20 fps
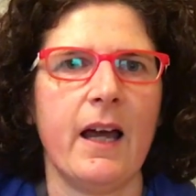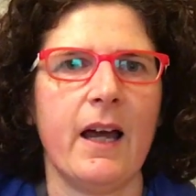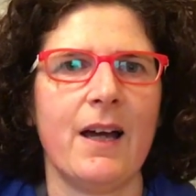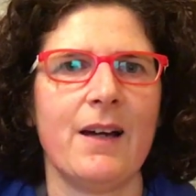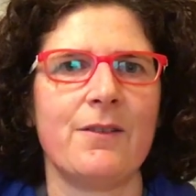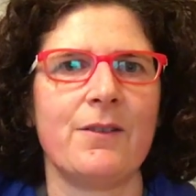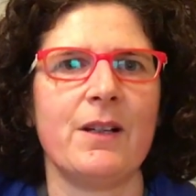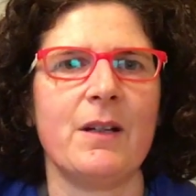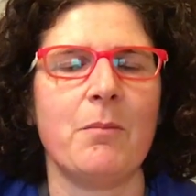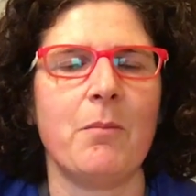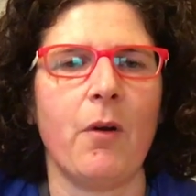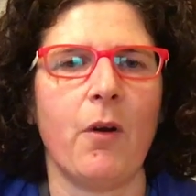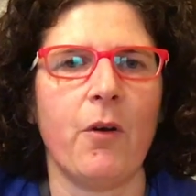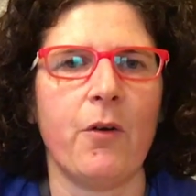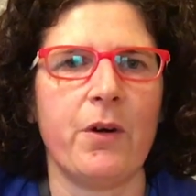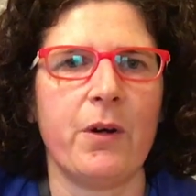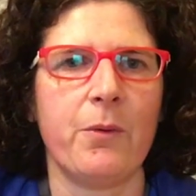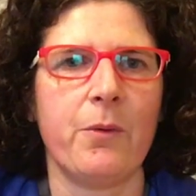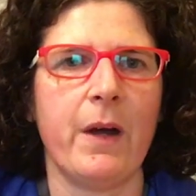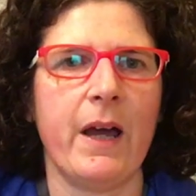I'm really
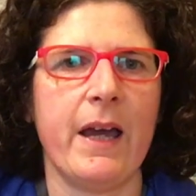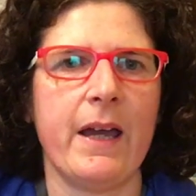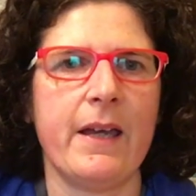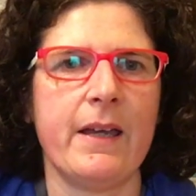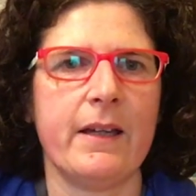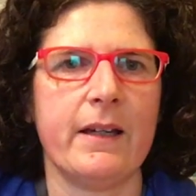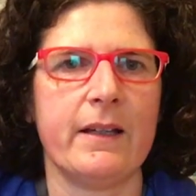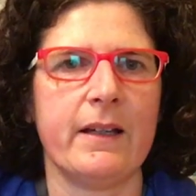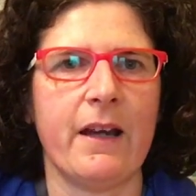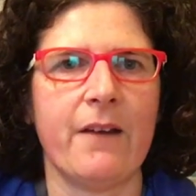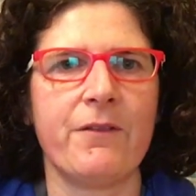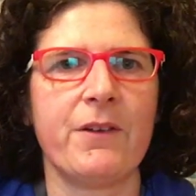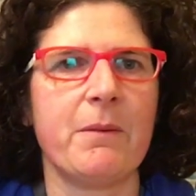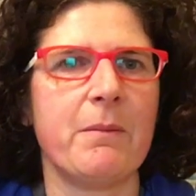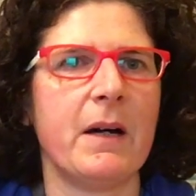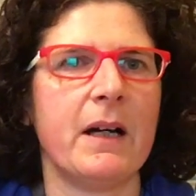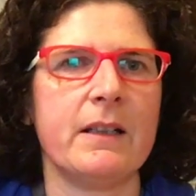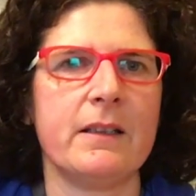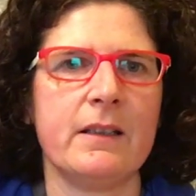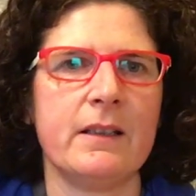blown away and
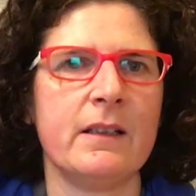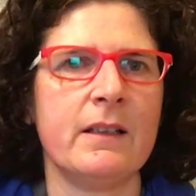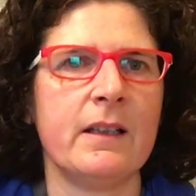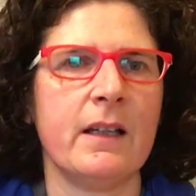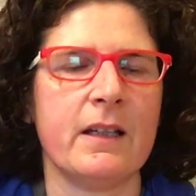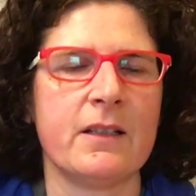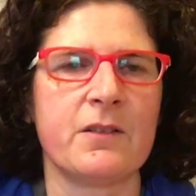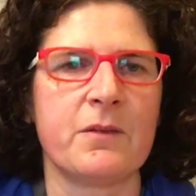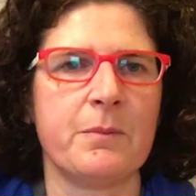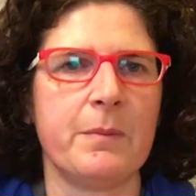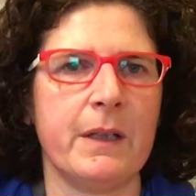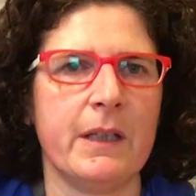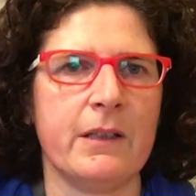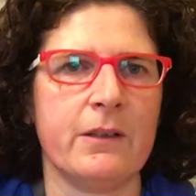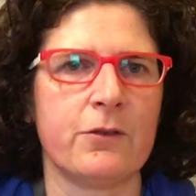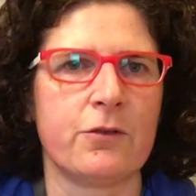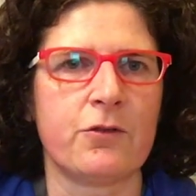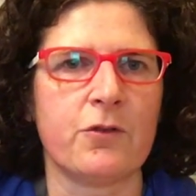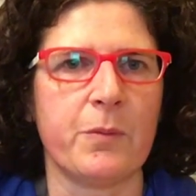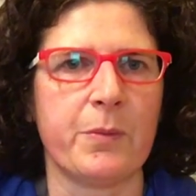everybody has
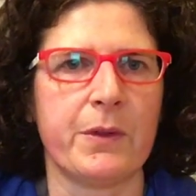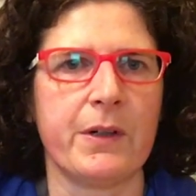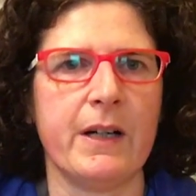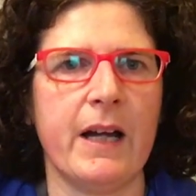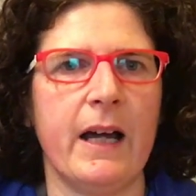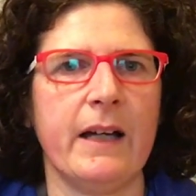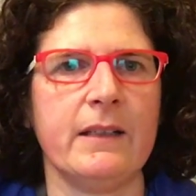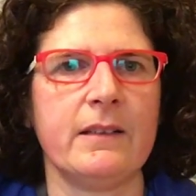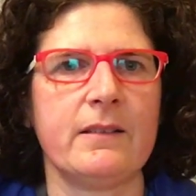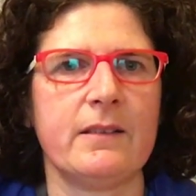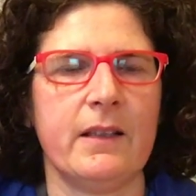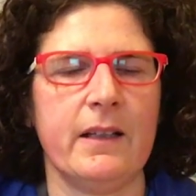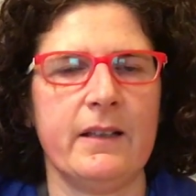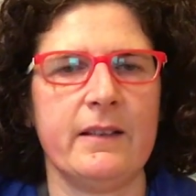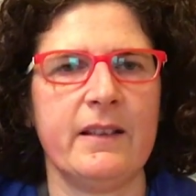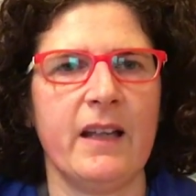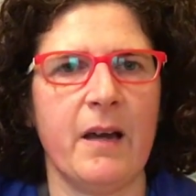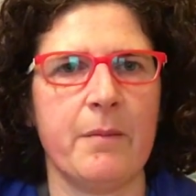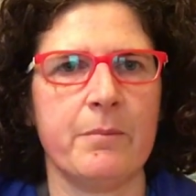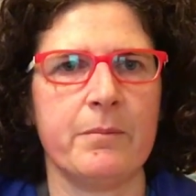been super nice
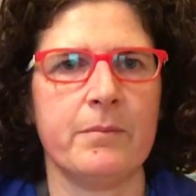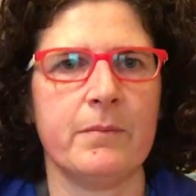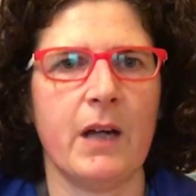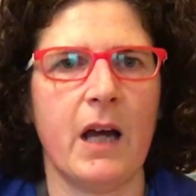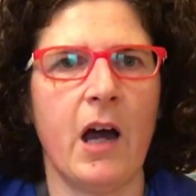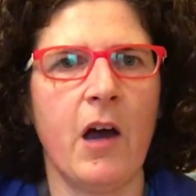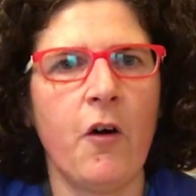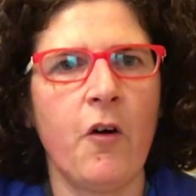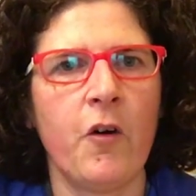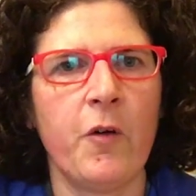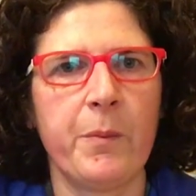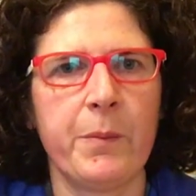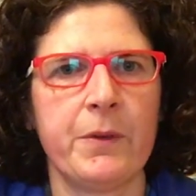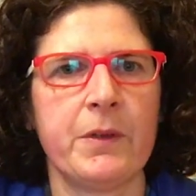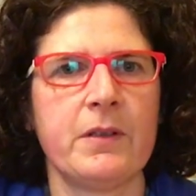and um, I hope